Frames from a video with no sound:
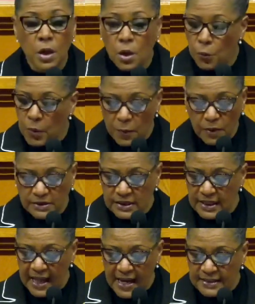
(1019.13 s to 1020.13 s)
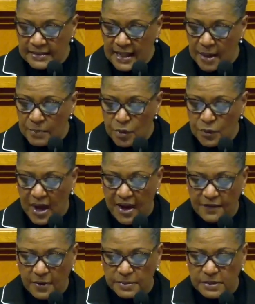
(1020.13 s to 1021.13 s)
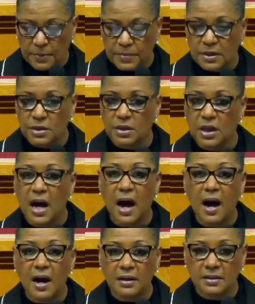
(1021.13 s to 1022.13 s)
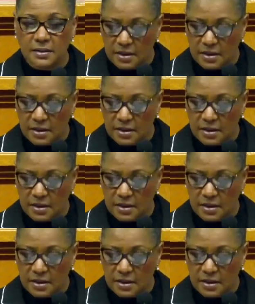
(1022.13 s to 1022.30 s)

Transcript: When was the last time you gave up something to God,